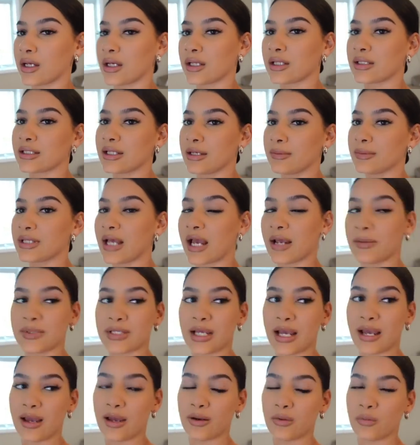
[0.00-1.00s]
Sometimes
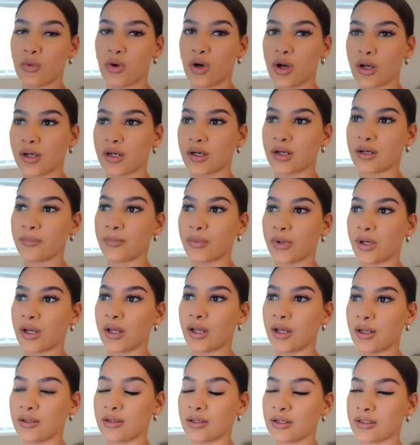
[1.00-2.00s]
I add water,
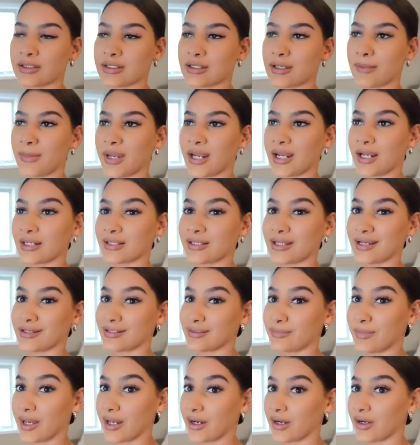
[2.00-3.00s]
but to make it
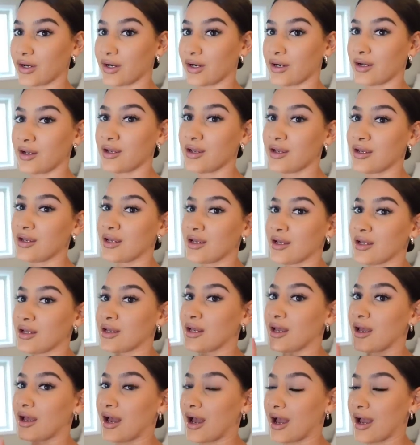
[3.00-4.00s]
taste better,
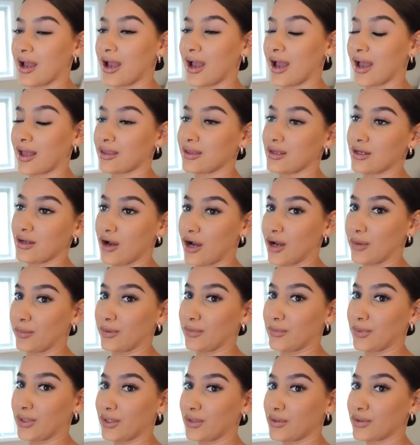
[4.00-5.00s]
I add the
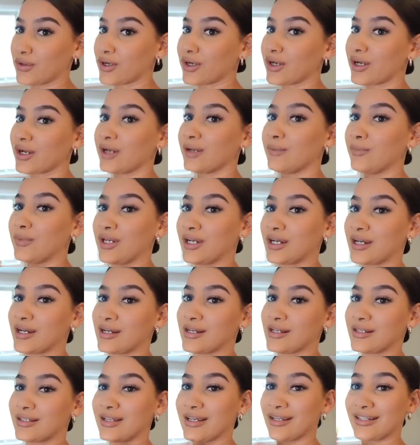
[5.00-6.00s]
almond milk
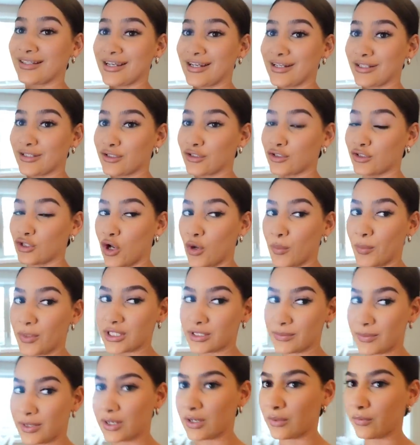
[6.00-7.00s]
because it tastes so
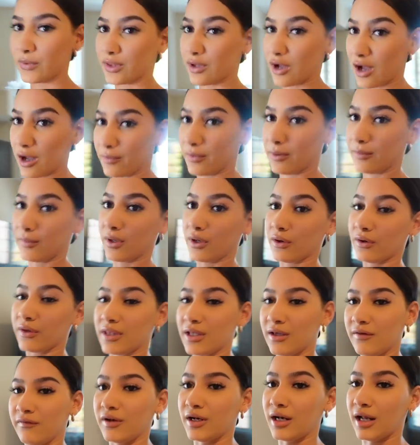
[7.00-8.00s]
much better with almond milk,
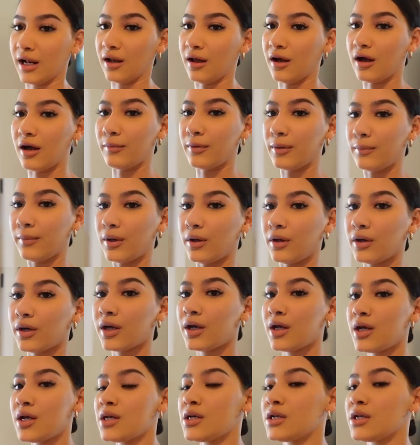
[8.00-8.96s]
the vanilla almond milk.